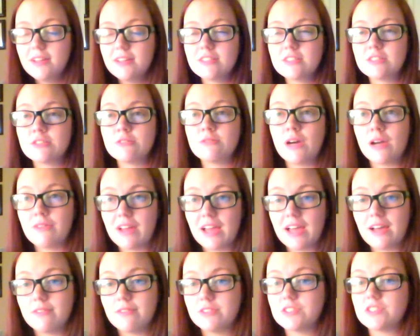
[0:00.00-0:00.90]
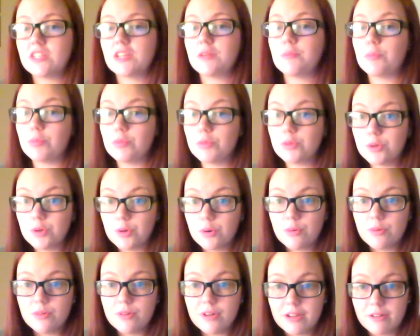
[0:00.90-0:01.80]
So I would have to say blue.
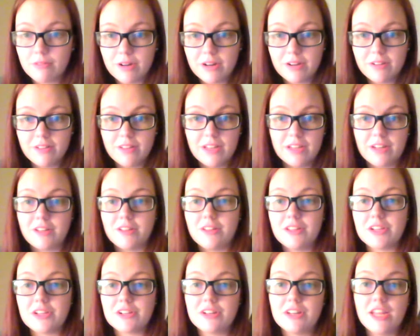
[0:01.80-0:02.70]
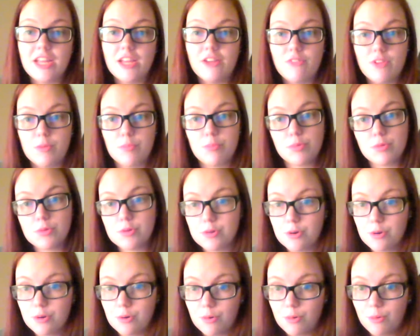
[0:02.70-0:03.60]
I wear a lot of like navy
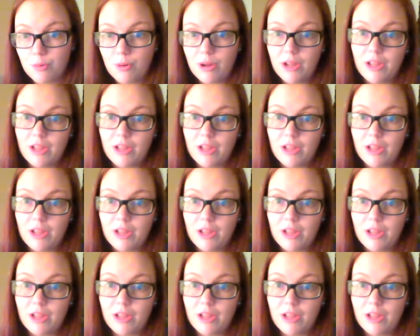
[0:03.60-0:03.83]
blue